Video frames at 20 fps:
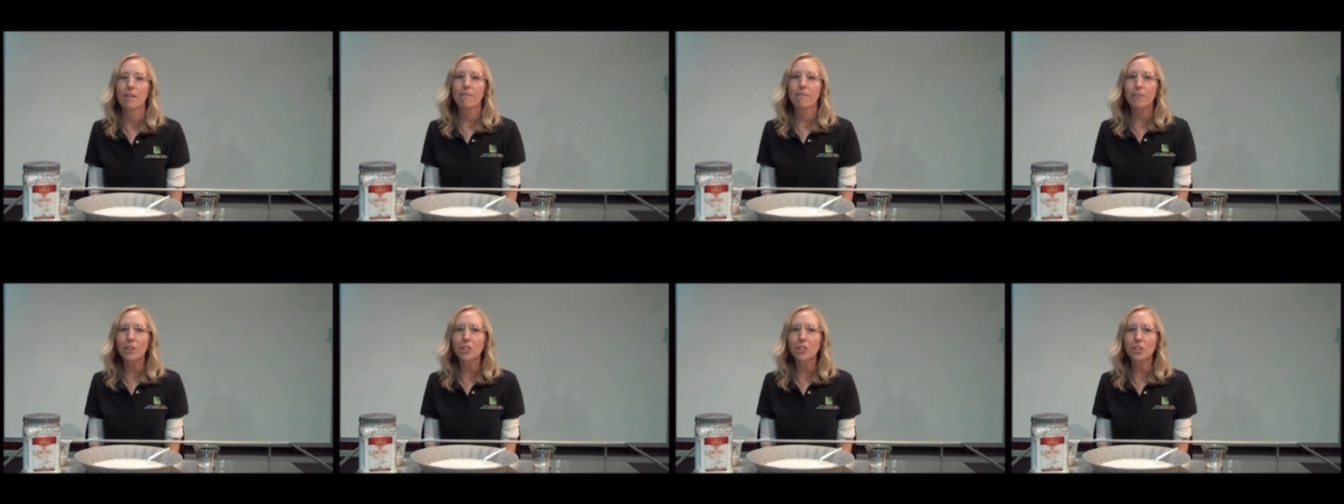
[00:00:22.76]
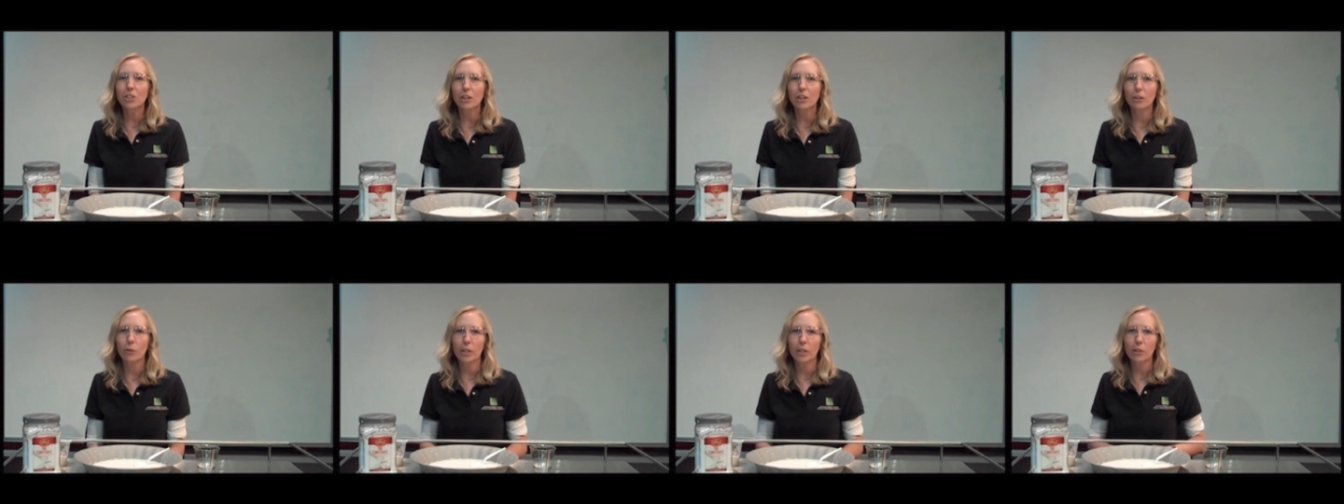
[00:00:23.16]
First
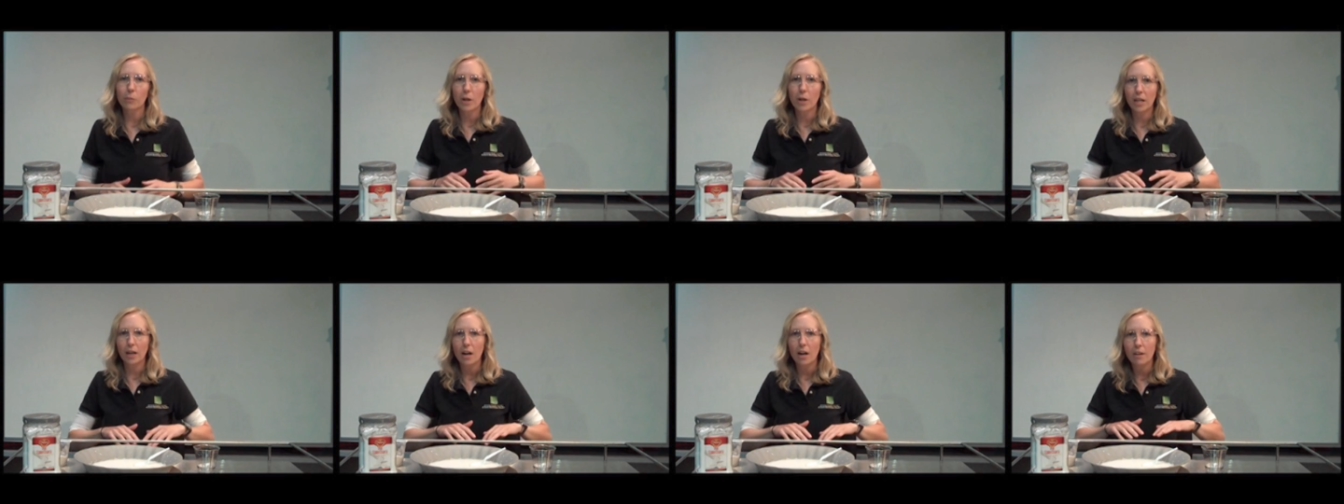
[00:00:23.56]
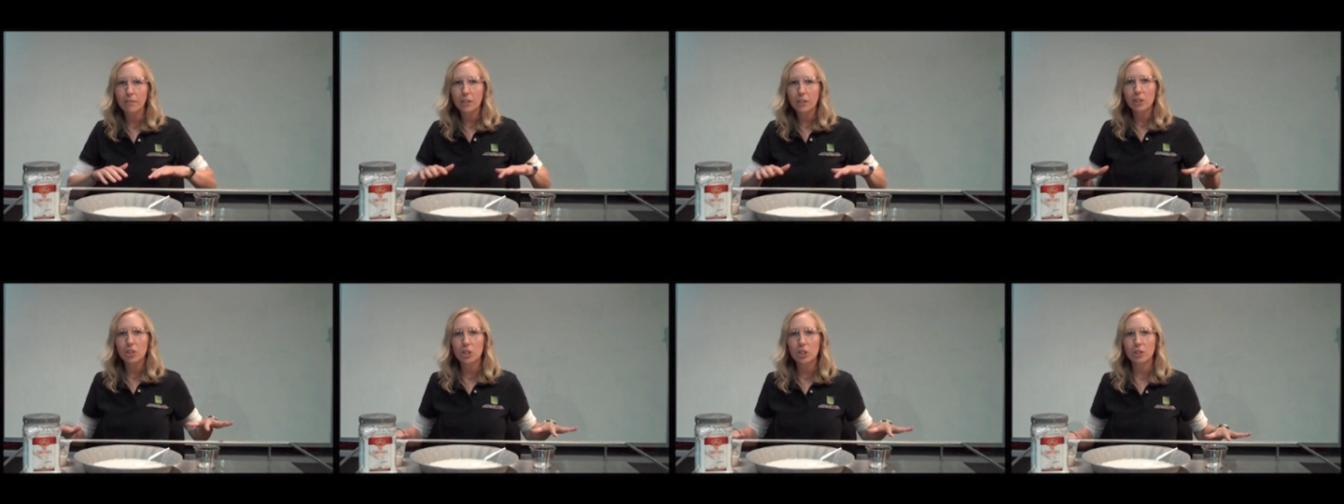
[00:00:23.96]
you're going to want to cover
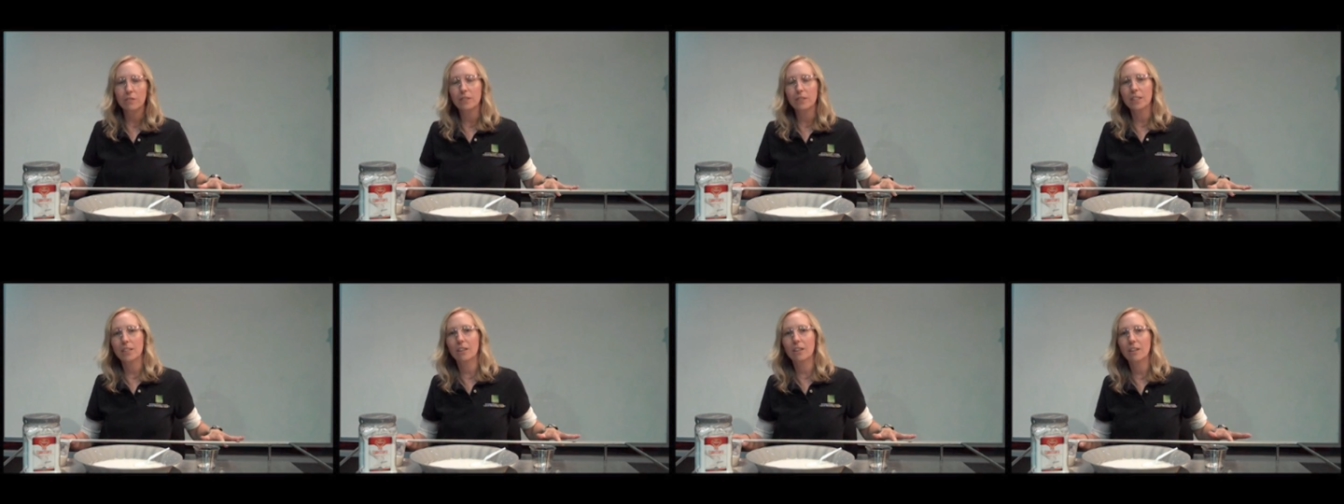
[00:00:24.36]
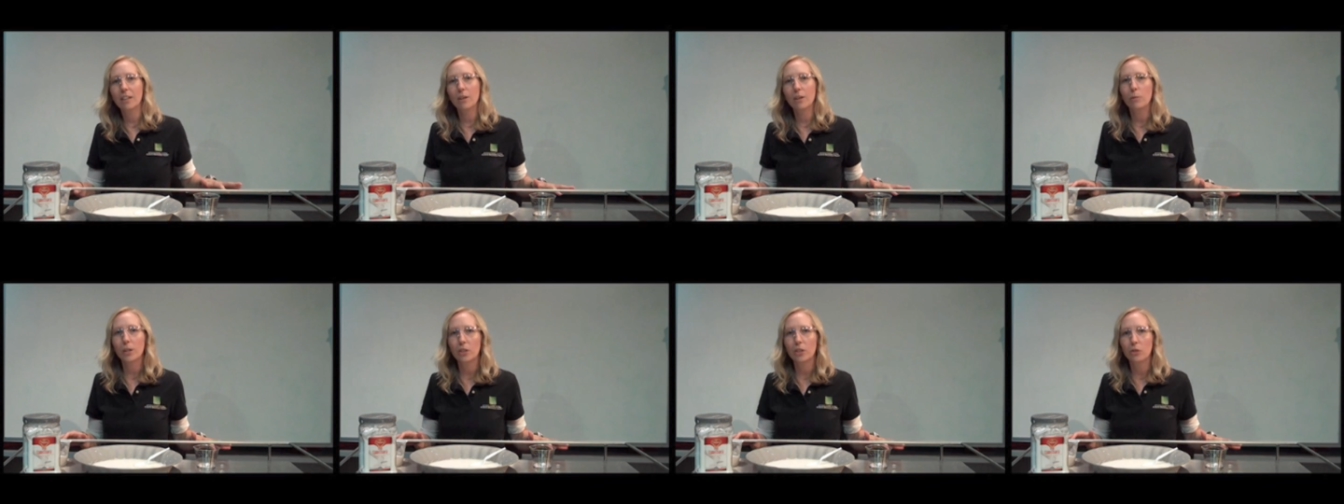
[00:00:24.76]
your surface
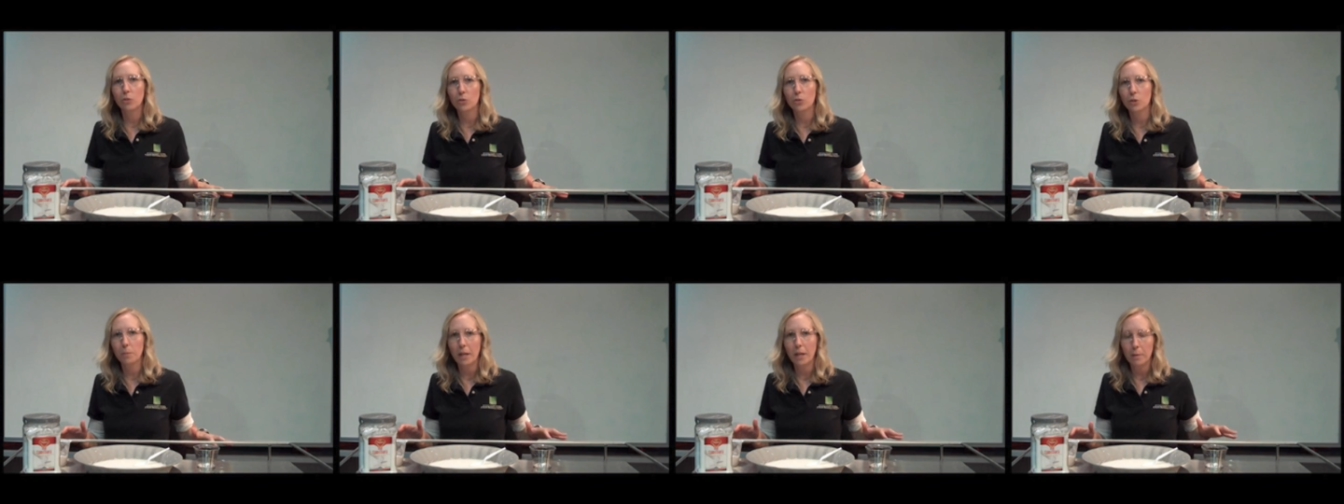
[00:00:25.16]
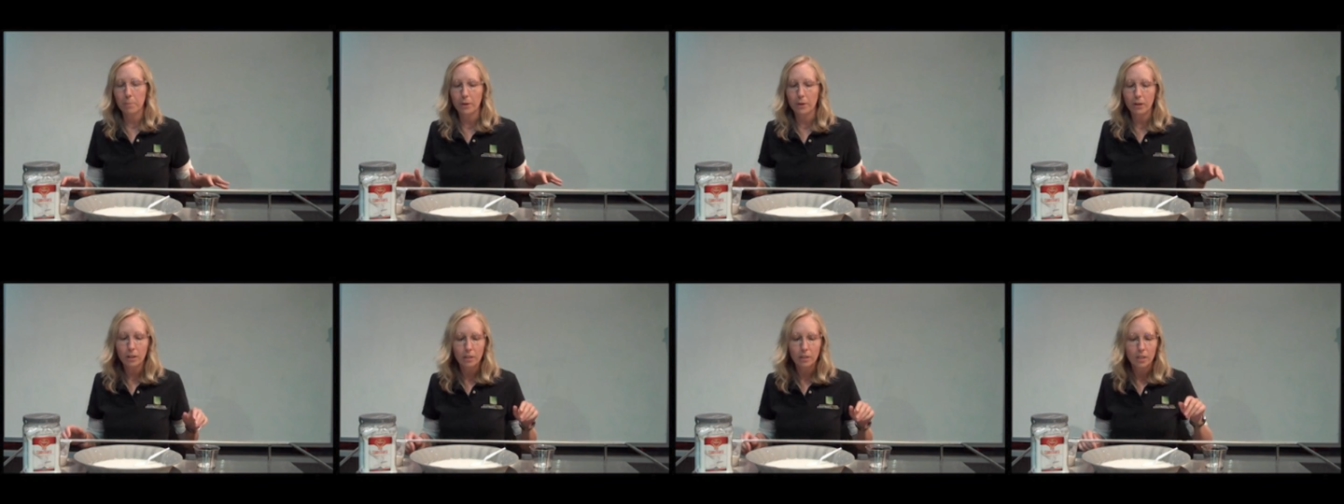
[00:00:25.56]
area with
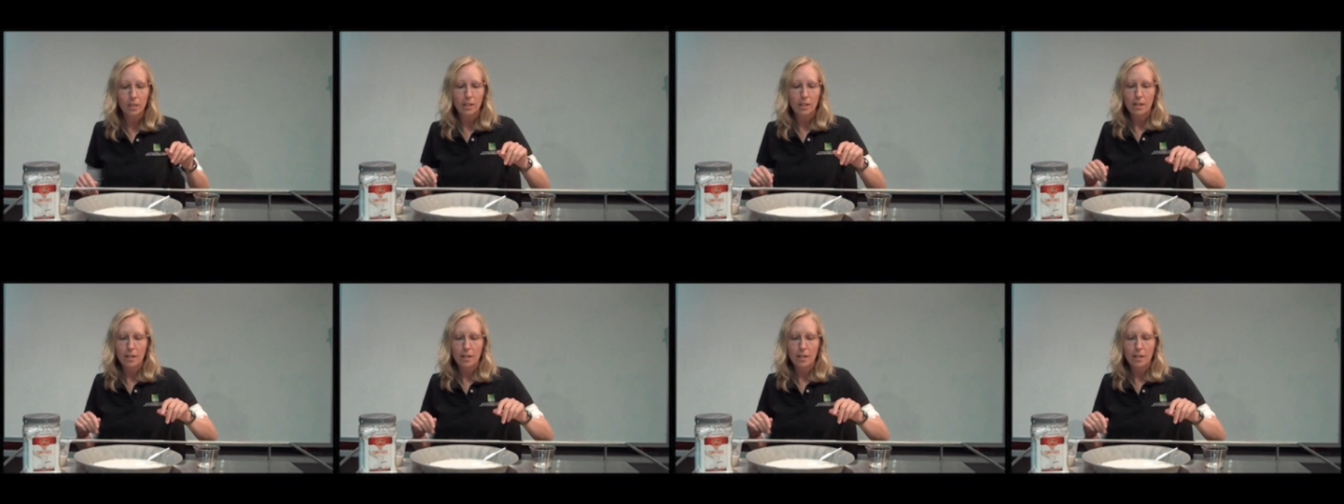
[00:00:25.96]
newspaper,